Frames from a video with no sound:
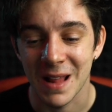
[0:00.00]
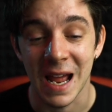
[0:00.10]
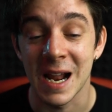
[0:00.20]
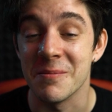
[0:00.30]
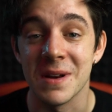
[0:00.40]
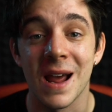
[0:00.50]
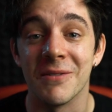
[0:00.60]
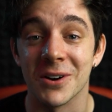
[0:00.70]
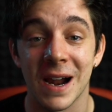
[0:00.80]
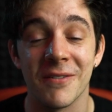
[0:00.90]
And I'm
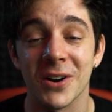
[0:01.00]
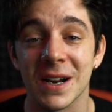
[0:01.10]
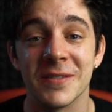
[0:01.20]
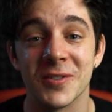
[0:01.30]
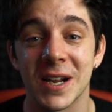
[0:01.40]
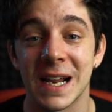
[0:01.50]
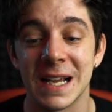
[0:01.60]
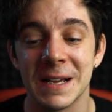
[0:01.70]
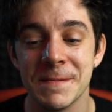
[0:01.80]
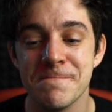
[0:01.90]
never, ever going to forget it.